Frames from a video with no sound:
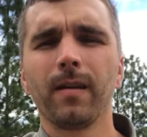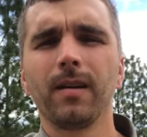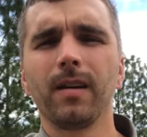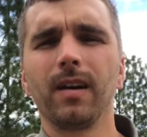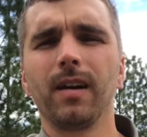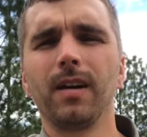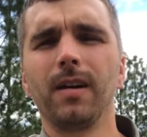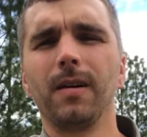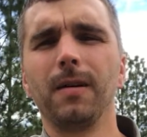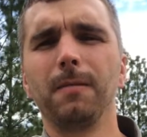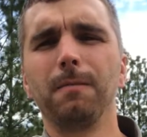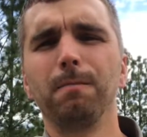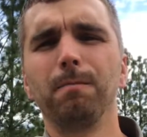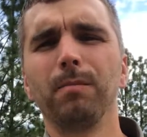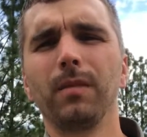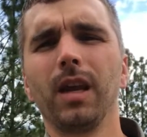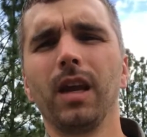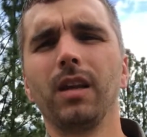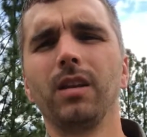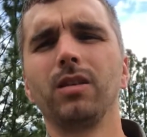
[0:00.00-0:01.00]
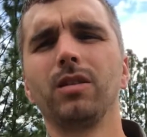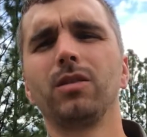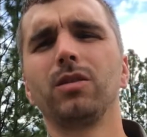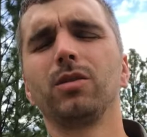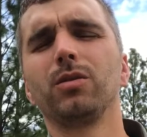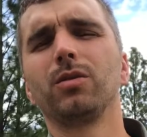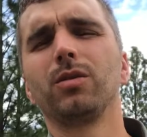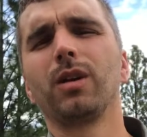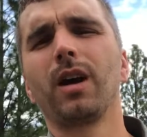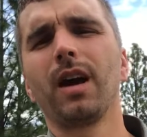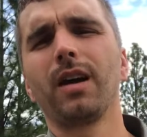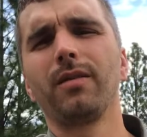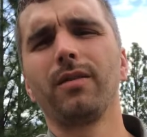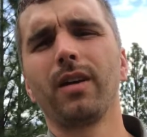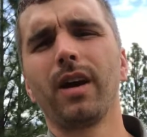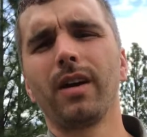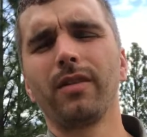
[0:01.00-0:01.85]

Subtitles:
And so I